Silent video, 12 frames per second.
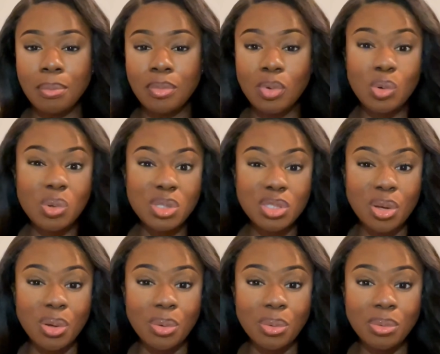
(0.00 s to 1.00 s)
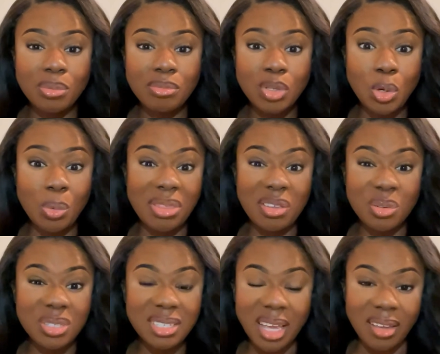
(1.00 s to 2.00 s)
Also, whether you're
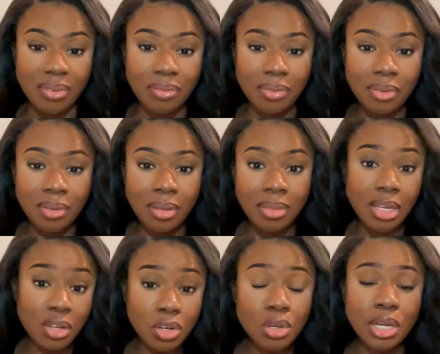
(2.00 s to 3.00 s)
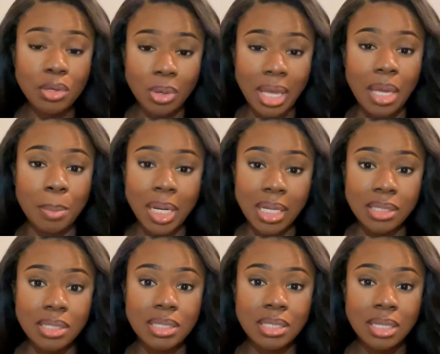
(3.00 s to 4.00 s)
safe. They're going to look at your care
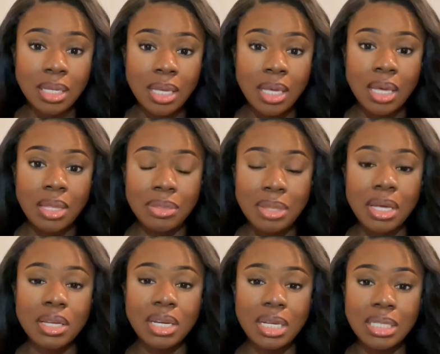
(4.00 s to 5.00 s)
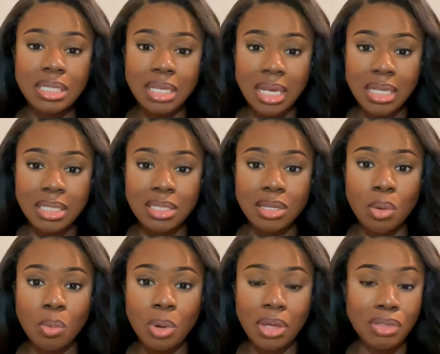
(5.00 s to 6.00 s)
plans and they're going to assess
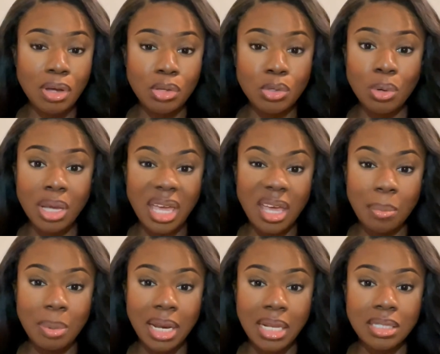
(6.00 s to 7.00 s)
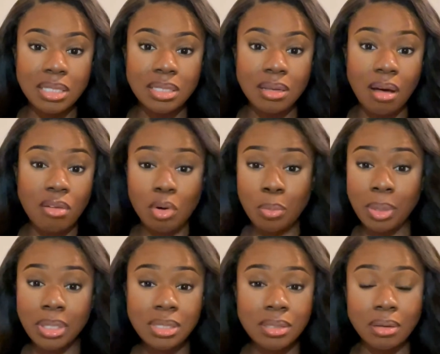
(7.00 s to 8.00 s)
whether your care plans are
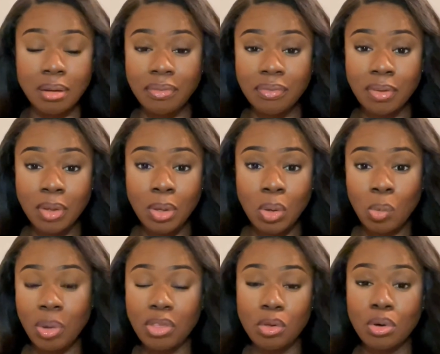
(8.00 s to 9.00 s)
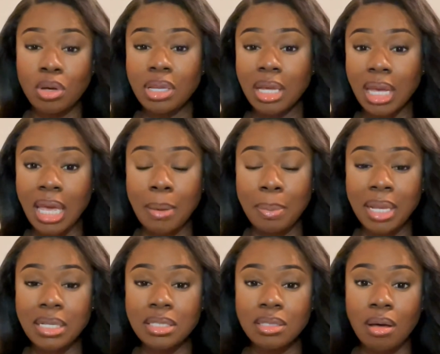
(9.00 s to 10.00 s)
robust enough, whether your care
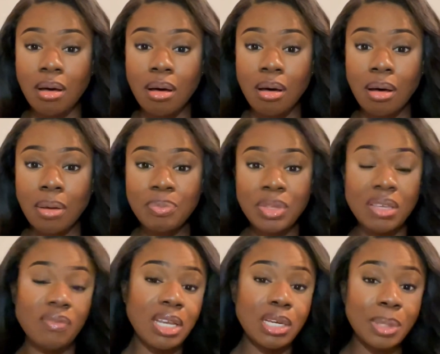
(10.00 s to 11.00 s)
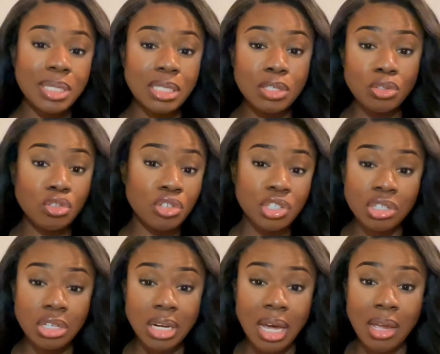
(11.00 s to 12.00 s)
plans are evaluating nutrition
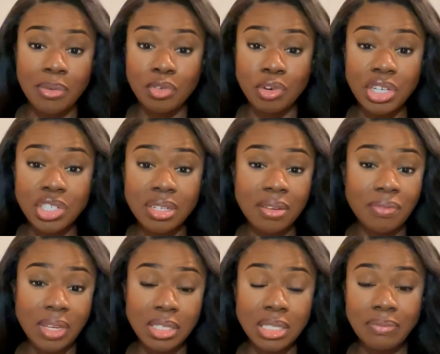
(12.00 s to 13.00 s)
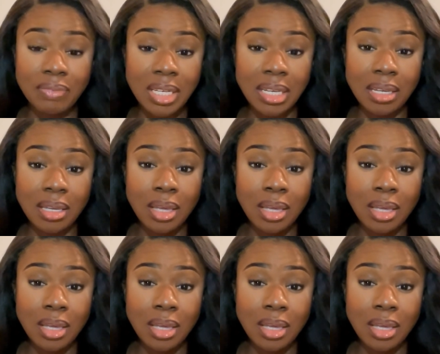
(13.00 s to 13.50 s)
and hydration effectively,